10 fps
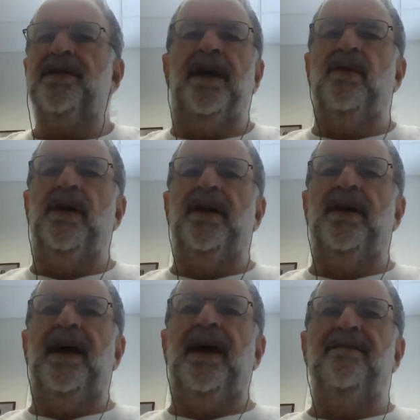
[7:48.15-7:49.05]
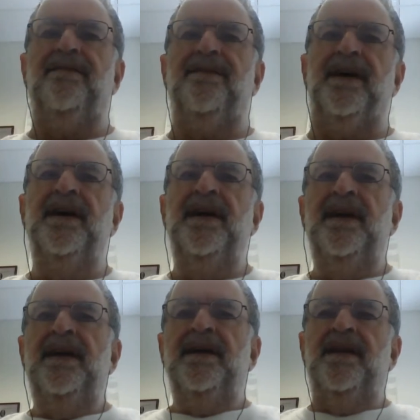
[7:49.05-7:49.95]
They really have
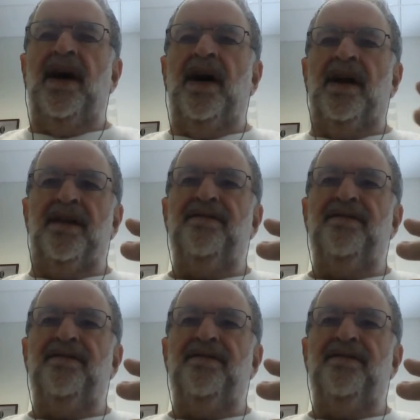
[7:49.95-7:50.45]
none